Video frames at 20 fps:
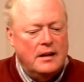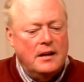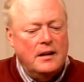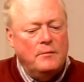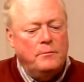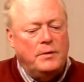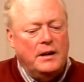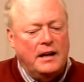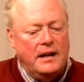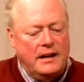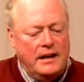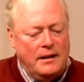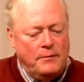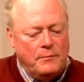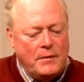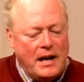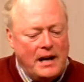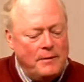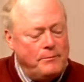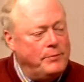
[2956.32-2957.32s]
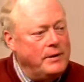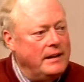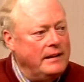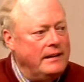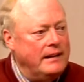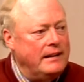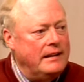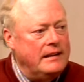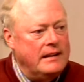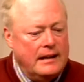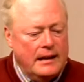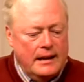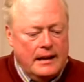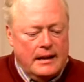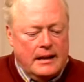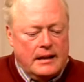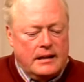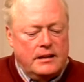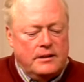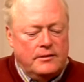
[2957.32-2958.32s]
But in my opinion,
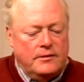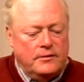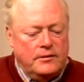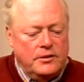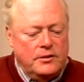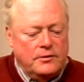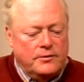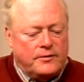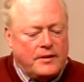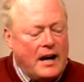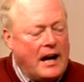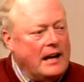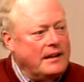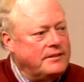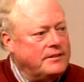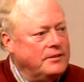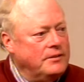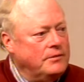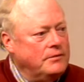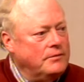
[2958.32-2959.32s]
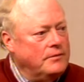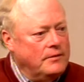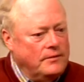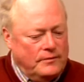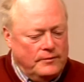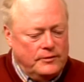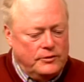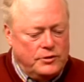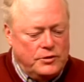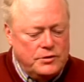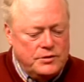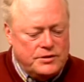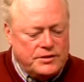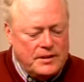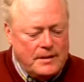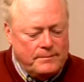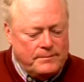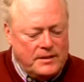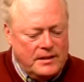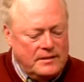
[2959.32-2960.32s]
you, you've got to do
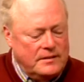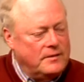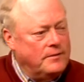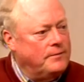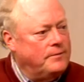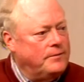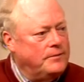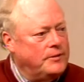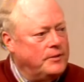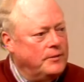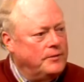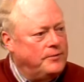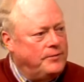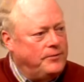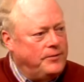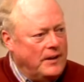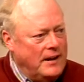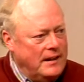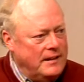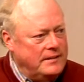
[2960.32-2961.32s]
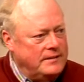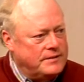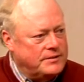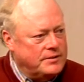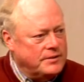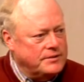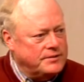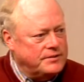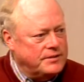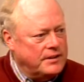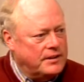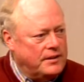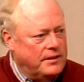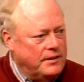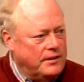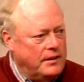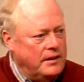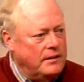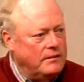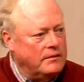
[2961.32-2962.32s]
something to, to fund Social
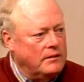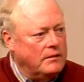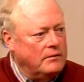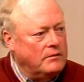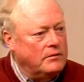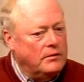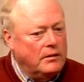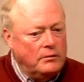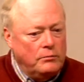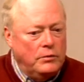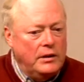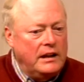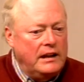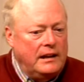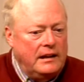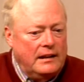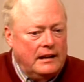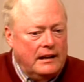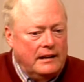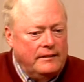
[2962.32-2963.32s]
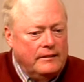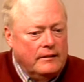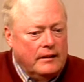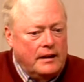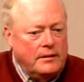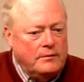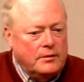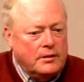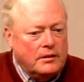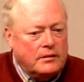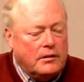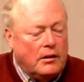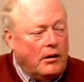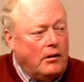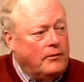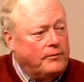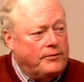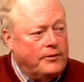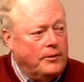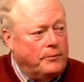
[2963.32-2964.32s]
Security. What we in labor call
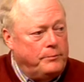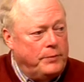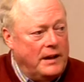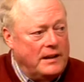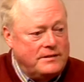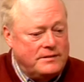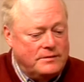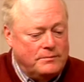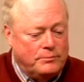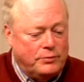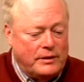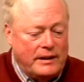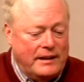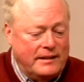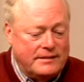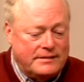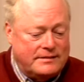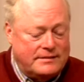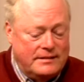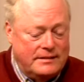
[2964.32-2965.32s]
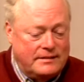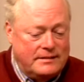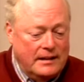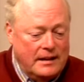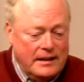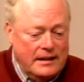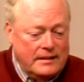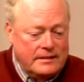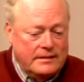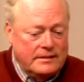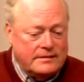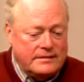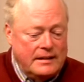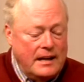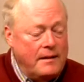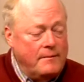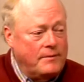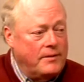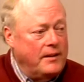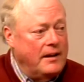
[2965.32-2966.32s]
for a pension plan is the, the
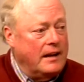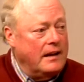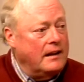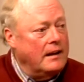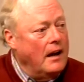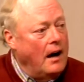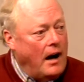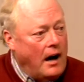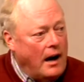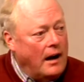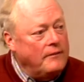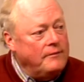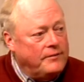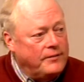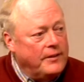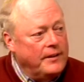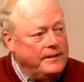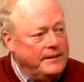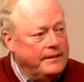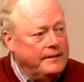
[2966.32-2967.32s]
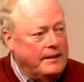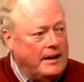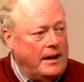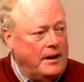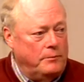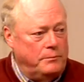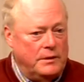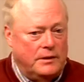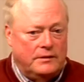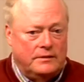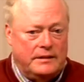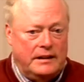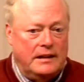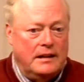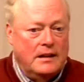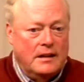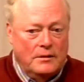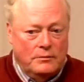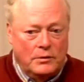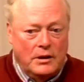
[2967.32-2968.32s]
same thing unfunded liability.
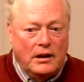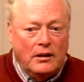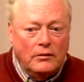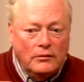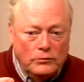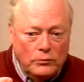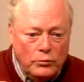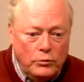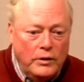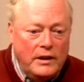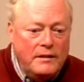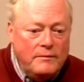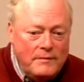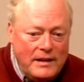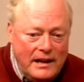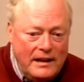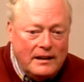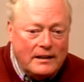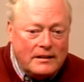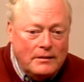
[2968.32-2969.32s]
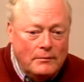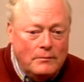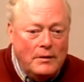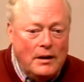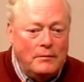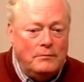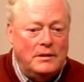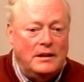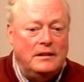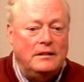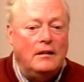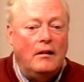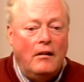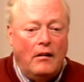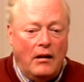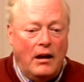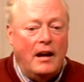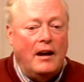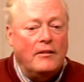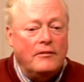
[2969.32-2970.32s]
Well, we made a commitment
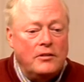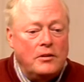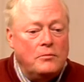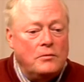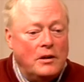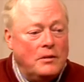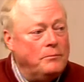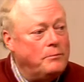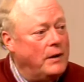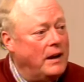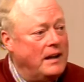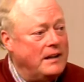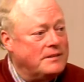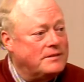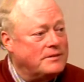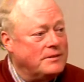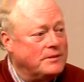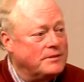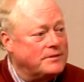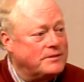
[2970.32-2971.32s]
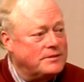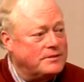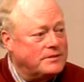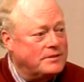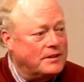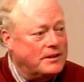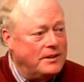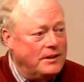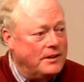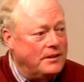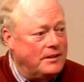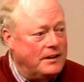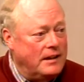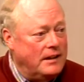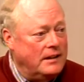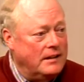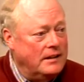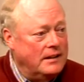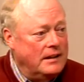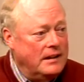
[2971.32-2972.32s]
everyone pays Social Security,
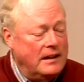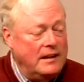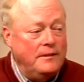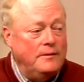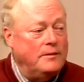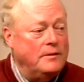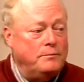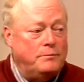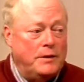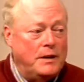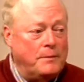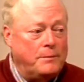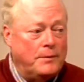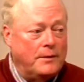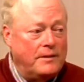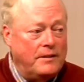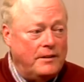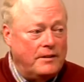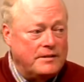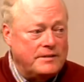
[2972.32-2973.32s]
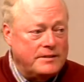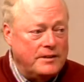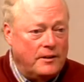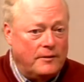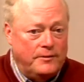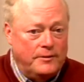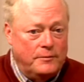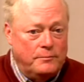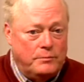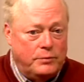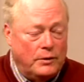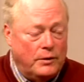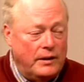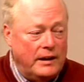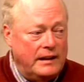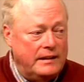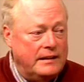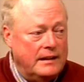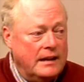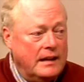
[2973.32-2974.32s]
even people that are self
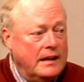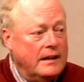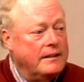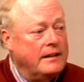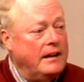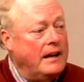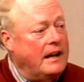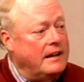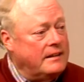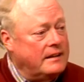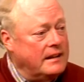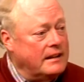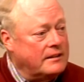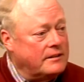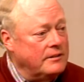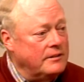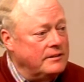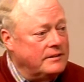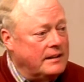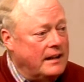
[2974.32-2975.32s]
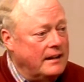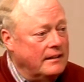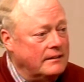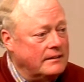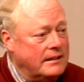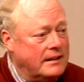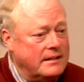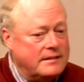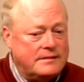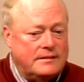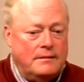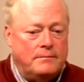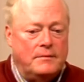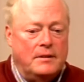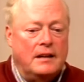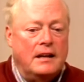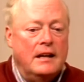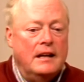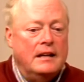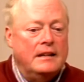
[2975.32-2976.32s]
employed, then I think they're entitled to get something.
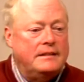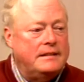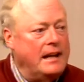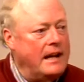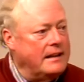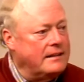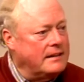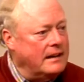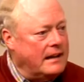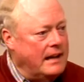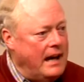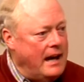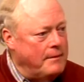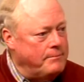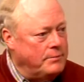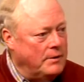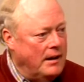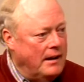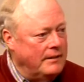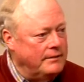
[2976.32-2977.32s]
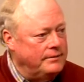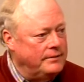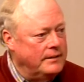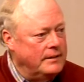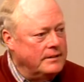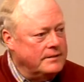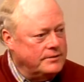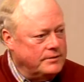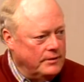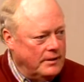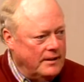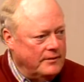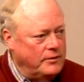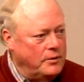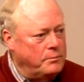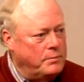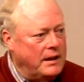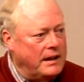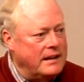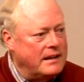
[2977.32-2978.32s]
Take the cap off so
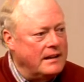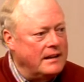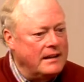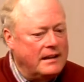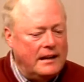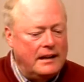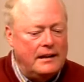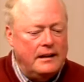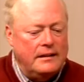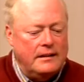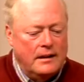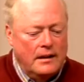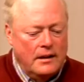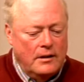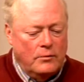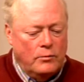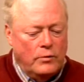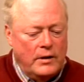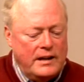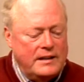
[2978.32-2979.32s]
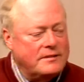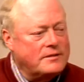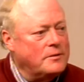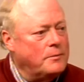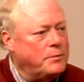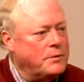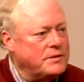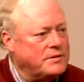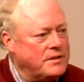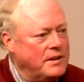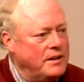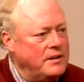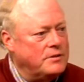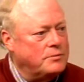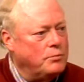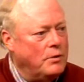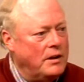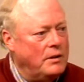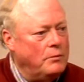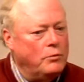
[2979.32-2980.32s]
everybody can get it, raise the percentage
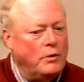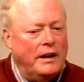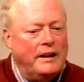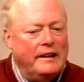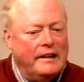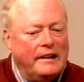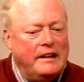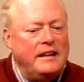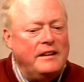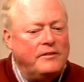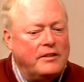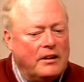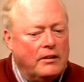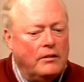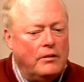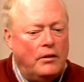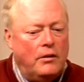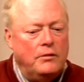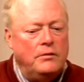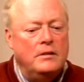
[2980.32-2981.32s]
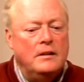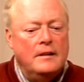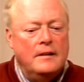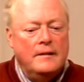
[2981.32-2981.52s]
one on one, leave it alone.